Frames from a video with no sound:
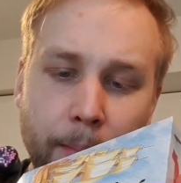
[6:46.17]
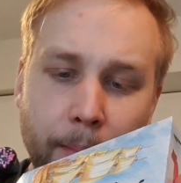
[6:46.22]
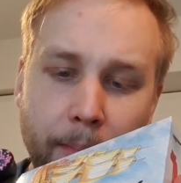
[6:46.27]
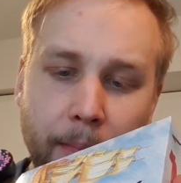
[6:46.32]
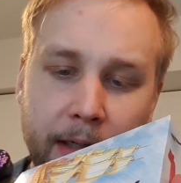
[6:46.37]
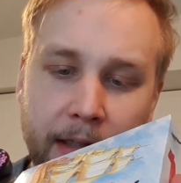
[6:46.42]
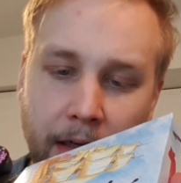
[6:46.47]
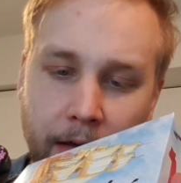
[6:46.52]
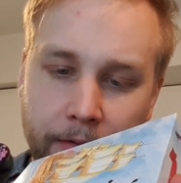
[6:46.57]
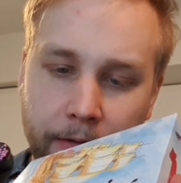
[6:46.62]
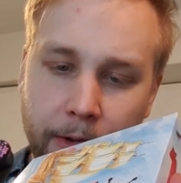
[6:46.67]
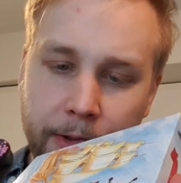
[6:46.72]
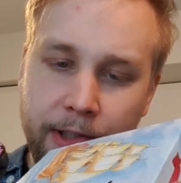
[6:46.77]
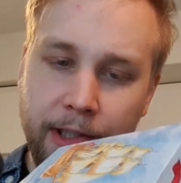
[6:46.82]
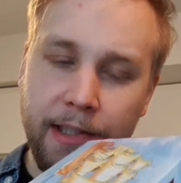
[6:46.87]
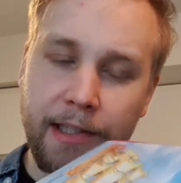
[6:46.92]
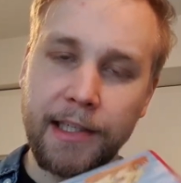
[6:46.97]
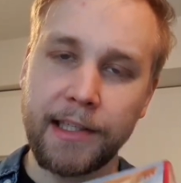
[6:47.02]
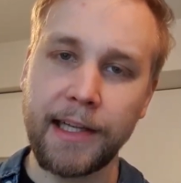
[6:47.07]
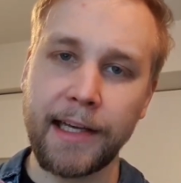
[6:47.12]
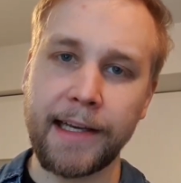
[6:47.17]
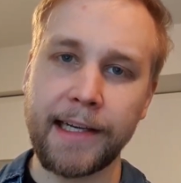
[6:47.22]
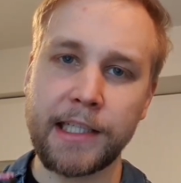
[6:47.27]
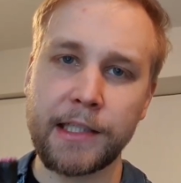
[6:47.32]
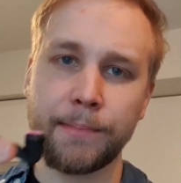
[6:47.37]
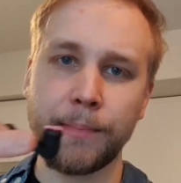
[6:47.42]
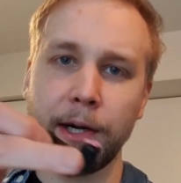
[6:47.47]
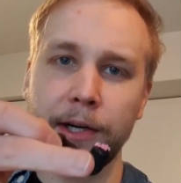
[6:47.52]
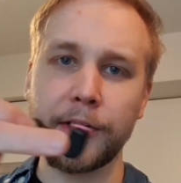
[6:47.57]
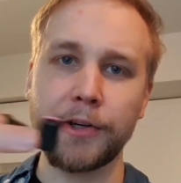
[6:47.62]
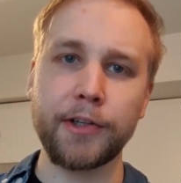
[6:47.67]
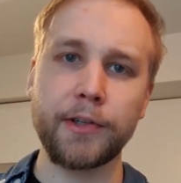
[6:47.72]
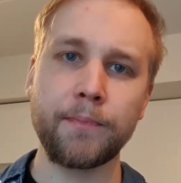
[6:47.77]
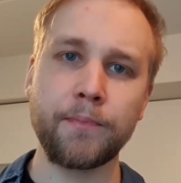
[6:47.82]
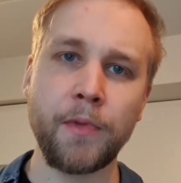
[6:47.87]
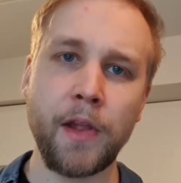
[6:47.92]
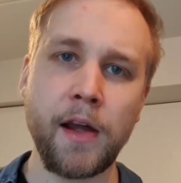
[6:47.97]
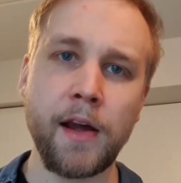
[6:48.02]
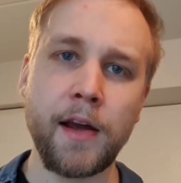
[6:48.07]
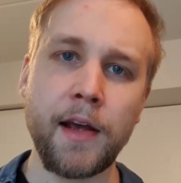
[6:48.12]
But unfortunately they expired.
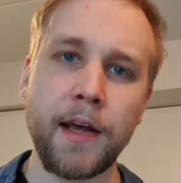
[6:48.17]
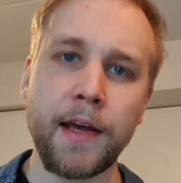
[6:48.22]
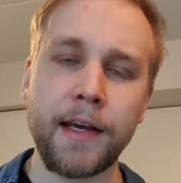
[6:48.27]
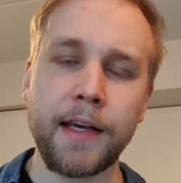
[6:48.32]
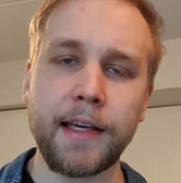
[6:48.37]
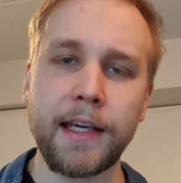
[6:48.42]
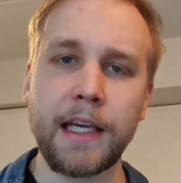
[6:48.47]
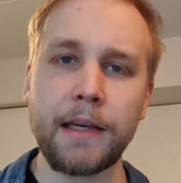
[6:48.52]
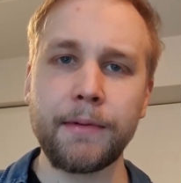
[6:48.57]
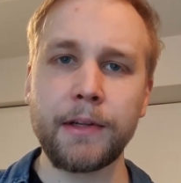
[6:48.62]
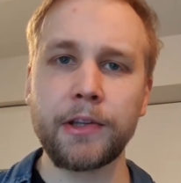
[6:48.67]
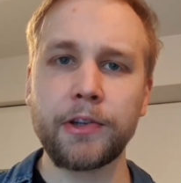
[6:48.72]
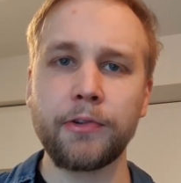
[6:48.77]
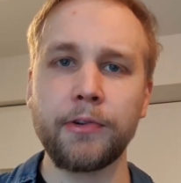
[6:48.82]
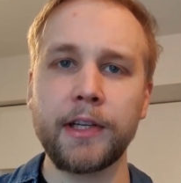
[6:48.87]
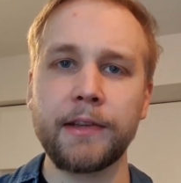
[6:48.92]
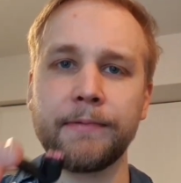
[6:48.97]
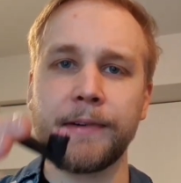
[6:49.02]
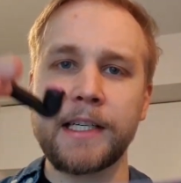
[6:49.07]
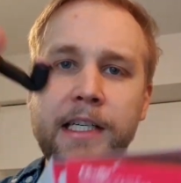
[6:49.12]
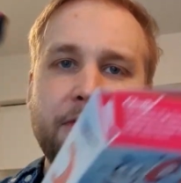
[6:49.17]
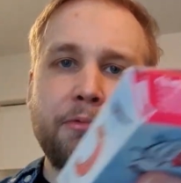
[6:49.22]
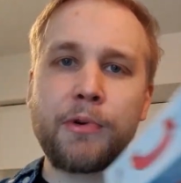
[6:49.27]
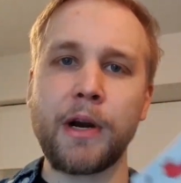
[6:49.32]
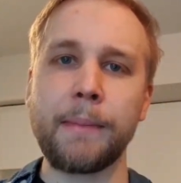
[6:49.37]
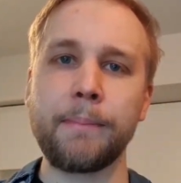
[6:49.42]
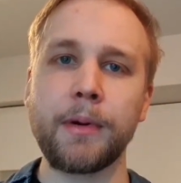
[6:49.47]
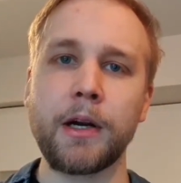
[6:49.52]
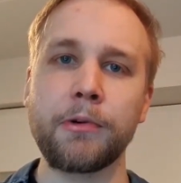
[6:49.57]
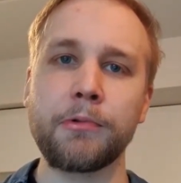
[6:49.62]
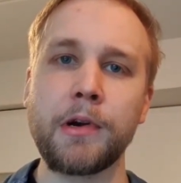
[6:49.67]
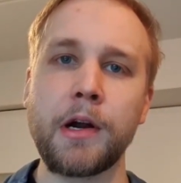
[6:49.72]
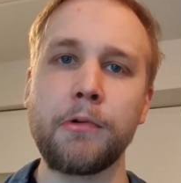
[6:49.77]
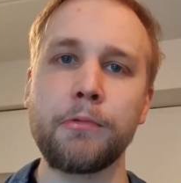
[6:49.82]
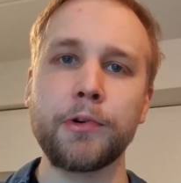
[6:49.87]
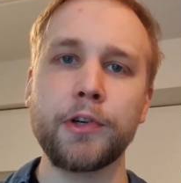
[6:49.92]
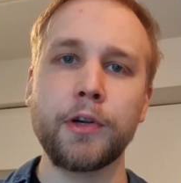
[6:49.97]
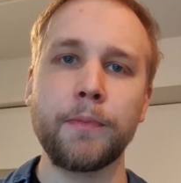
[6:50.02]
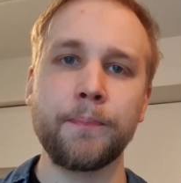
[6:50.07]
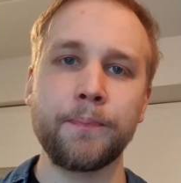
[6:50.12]
Even though it was wrapped
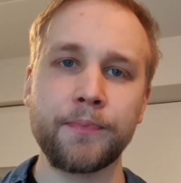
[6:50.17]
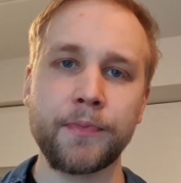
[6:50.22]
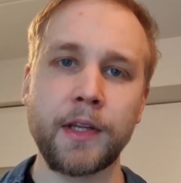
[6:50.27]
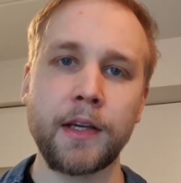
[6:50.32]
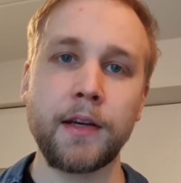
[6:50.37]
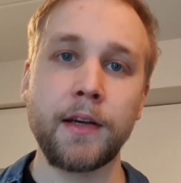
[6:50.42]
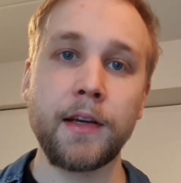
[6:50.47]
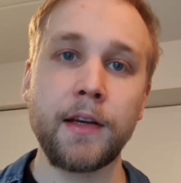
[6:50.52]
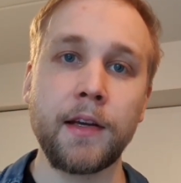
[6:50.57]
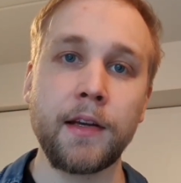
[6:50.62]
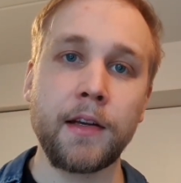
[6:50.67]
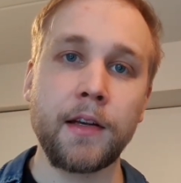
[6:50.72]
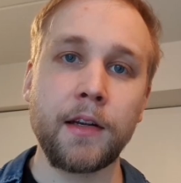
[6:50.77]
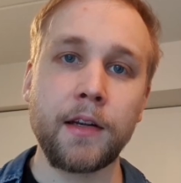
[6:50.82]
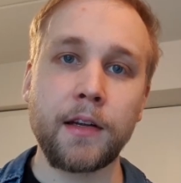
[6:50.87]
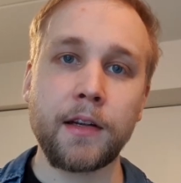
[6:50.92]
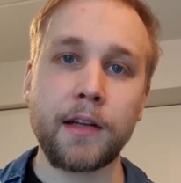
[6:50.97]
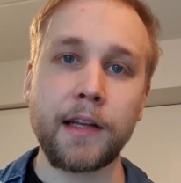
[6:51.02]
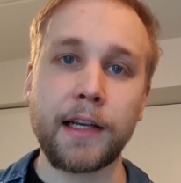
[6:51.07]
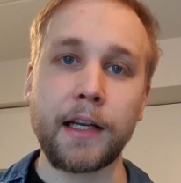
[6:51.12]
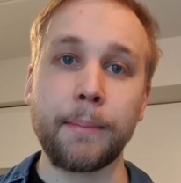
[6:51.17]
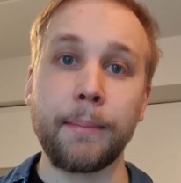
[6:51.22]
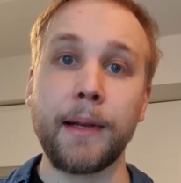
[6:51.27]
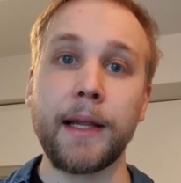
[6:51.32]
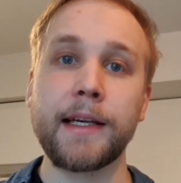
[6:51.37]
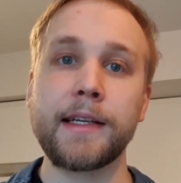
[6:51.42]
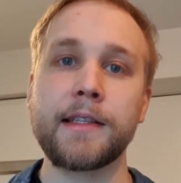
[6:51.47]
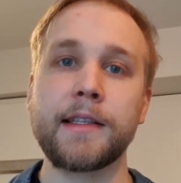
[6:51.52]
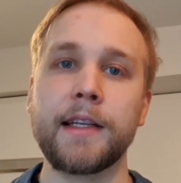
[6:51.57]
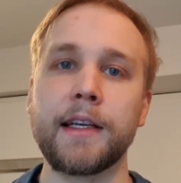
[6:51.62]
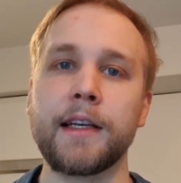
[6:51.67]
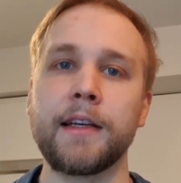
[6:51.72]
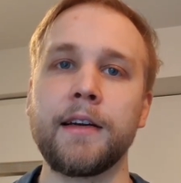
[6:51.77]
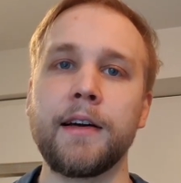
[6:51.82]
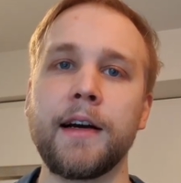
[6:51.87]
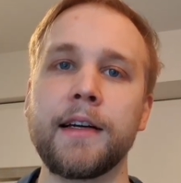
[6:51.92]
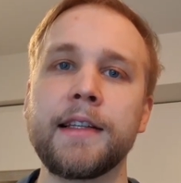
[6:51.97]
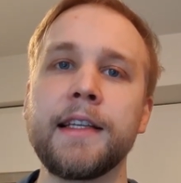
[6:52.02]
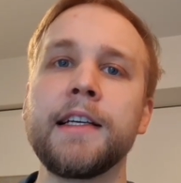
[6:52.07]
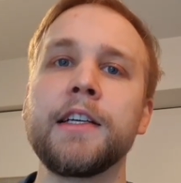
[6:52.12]
around like plastic,
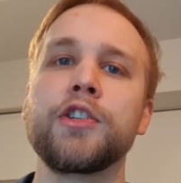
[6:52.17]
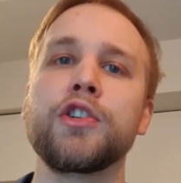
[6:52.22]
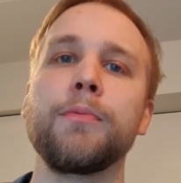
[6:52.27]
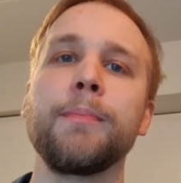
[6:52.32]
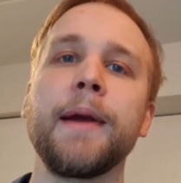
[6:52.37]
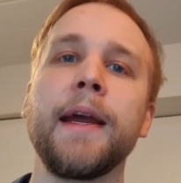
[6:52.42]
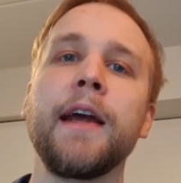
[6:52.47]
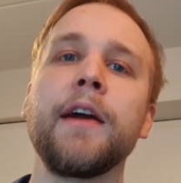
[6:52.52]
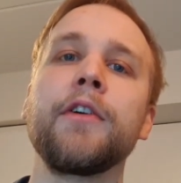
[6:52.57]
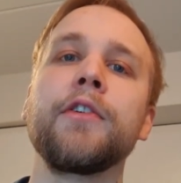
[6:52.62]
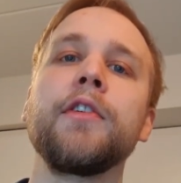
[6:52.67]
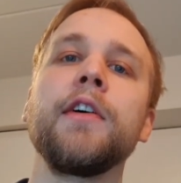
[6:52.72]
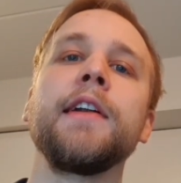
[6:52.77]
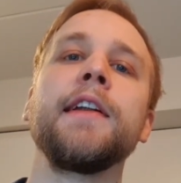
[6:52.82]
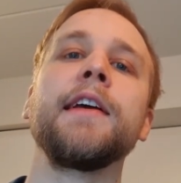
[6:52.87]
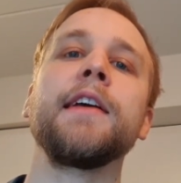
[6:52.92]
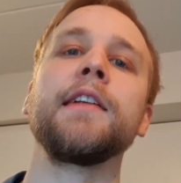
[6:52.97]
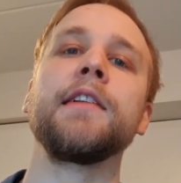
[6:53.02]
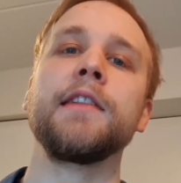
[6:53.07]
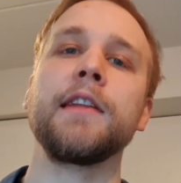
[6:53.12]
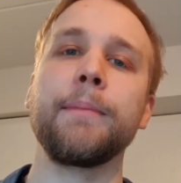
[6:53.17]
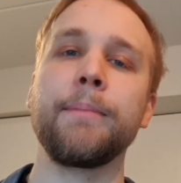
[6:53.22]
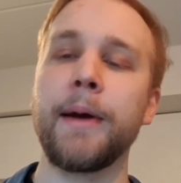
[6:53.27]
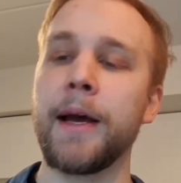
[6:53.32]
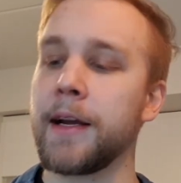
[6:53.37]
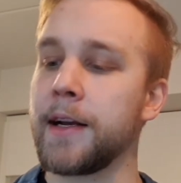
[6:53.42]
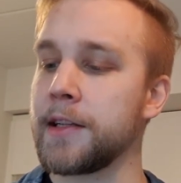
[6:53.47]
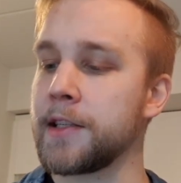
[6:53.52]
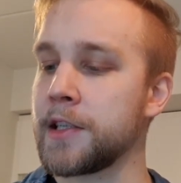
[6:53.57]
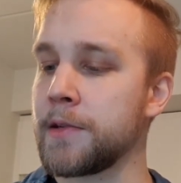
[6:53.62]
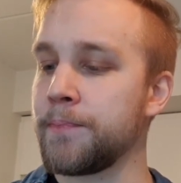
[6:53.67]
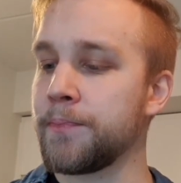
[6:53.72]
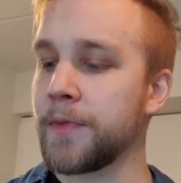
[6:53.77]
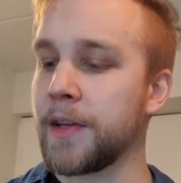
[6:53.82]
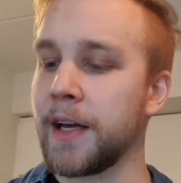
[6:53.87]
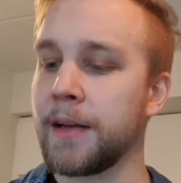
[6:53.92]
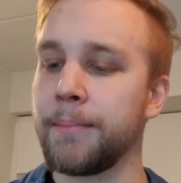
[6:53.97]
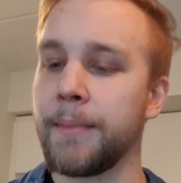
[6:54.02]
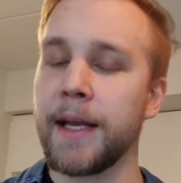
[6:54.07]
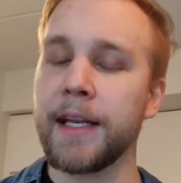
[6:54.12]
I think some air got in the package
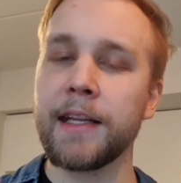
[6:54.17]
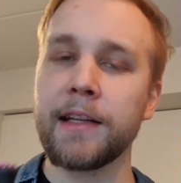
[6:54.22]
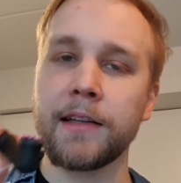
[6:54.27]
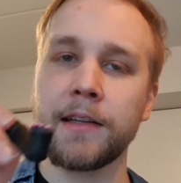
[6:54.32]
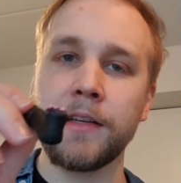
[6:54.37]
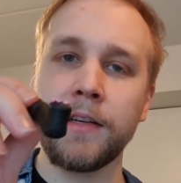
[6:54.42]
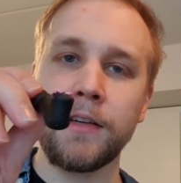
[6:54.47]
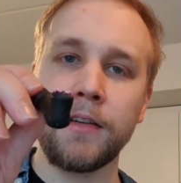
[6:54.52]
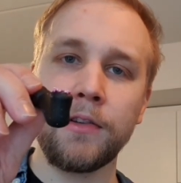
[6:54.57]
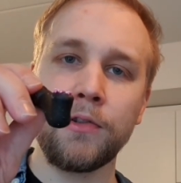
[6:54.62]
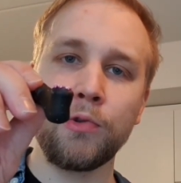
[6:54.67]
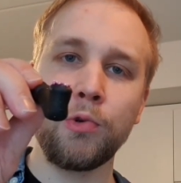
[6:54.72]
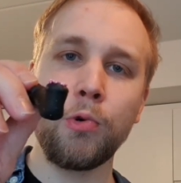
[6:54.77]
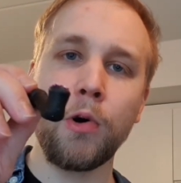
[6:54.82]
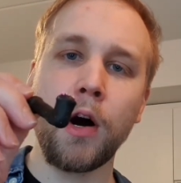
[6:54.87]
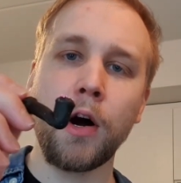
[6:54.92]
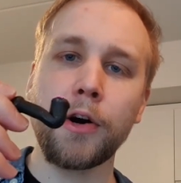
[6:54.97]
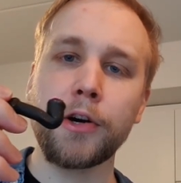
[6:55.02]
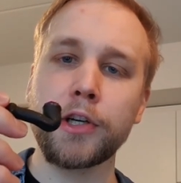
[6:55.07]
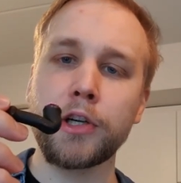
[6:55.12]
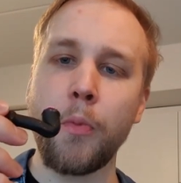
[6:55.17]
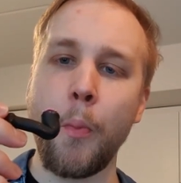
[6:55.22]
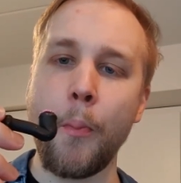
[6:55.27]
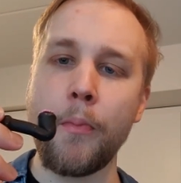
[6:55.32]
and made it too hard.